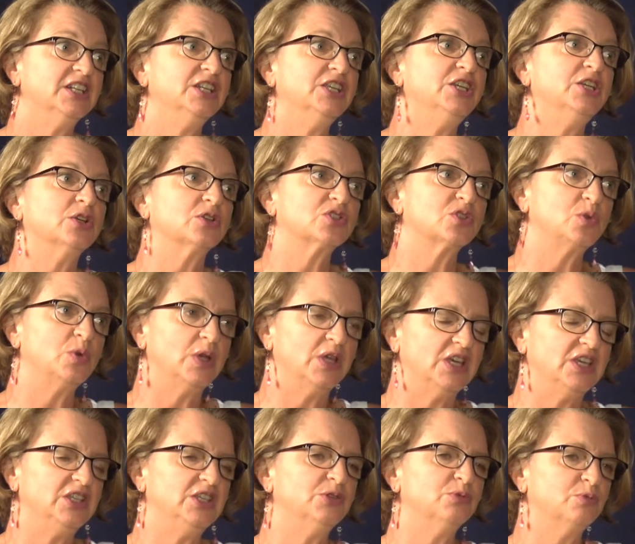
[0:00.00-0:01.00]
So
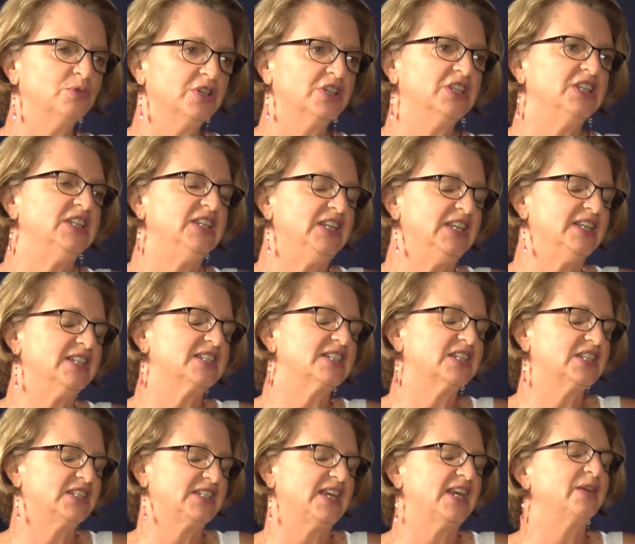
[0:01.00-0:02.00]
you really need to
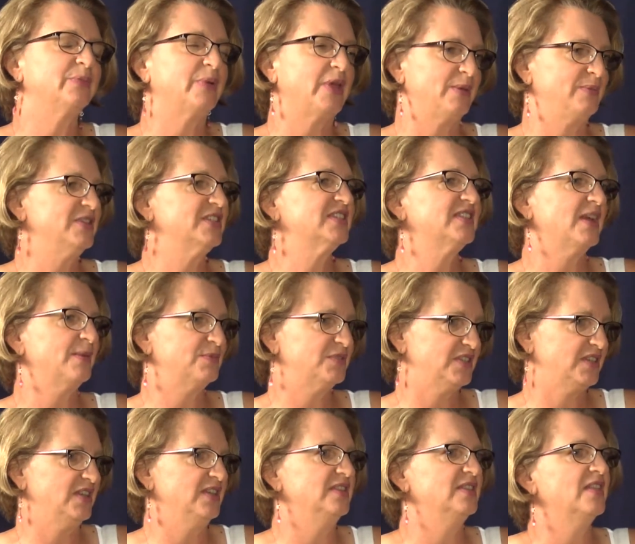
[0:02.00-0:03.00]
take baby steps
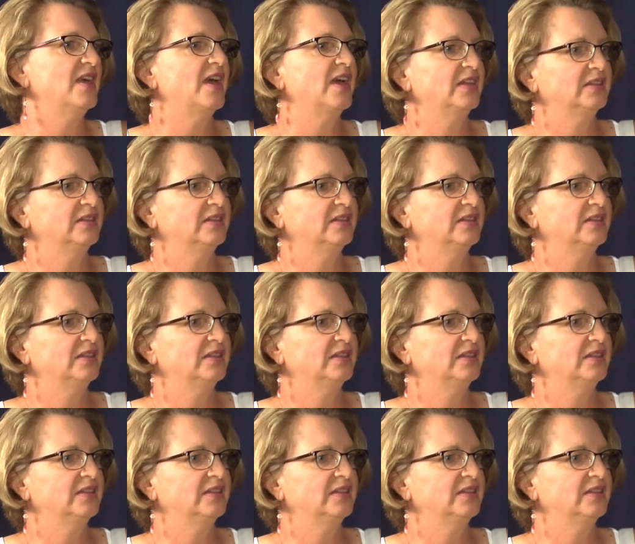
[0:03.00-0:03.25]
in